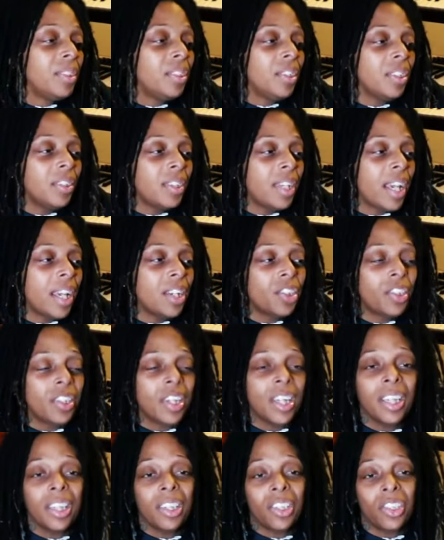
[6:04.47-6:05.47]
just
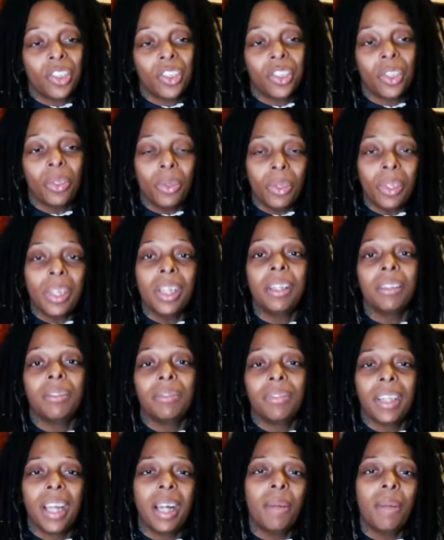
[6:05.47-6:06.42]
hashtag show love.